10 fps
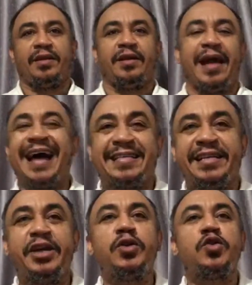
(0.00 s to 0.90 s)
As in, it
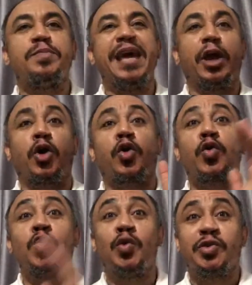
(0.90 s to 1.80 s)
used to
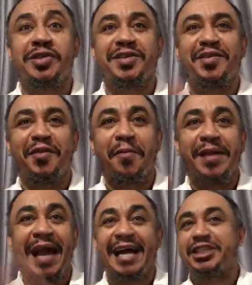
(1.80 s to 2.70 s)
be a
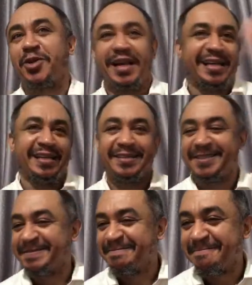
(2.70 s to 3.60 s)
cruise for me,
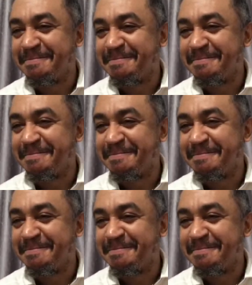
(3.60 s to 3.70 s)
actually.